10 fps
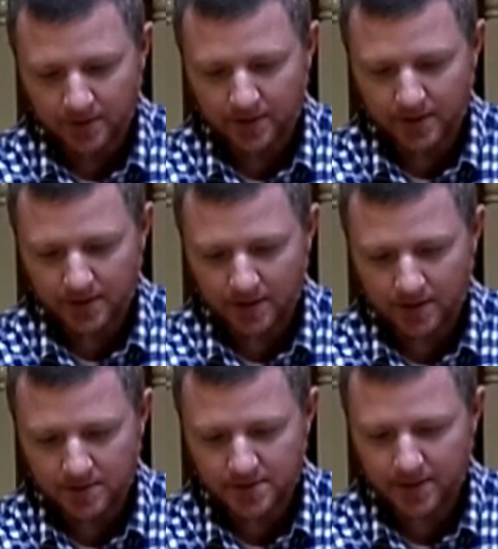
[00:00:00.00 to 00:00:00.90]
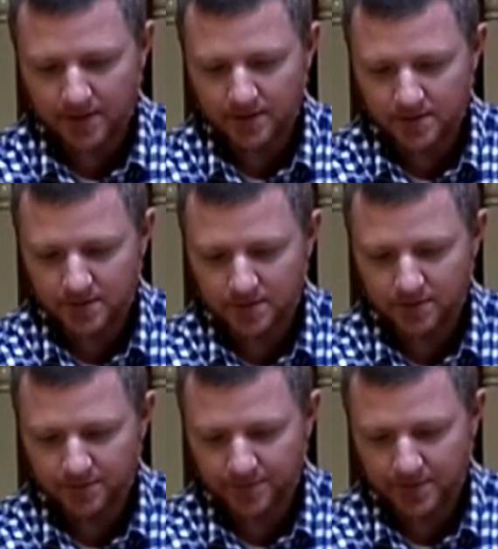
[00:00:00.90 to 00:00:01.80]
The stainless
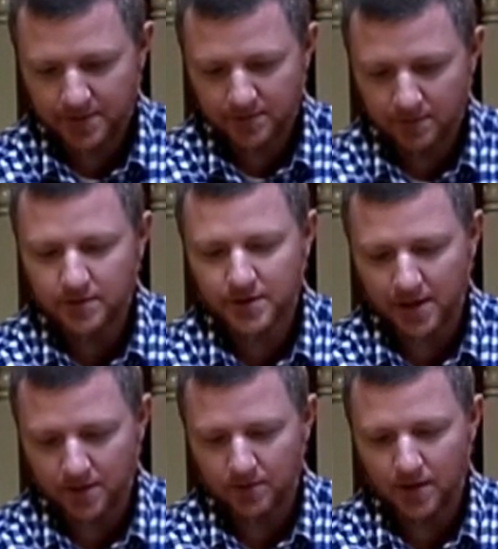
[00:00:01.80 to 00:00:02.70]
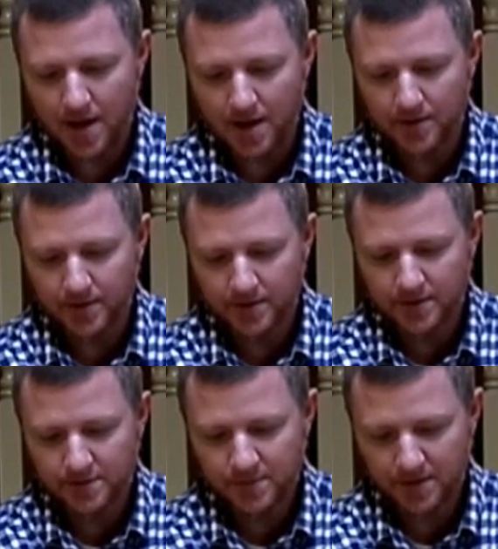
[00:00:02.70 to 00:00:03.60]
steel feed channel liner
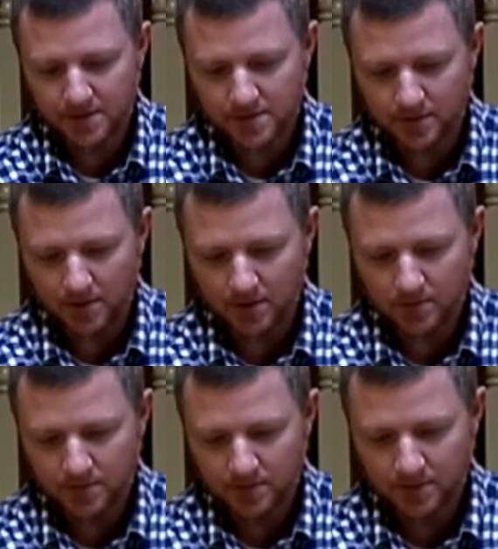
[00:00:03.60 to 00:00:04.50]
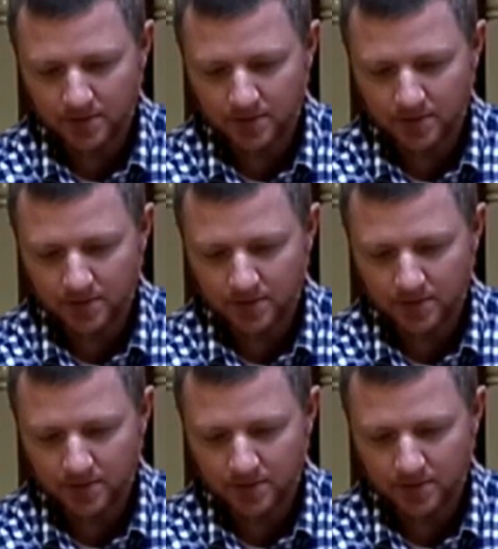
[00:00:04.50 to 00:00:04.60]
has been installed.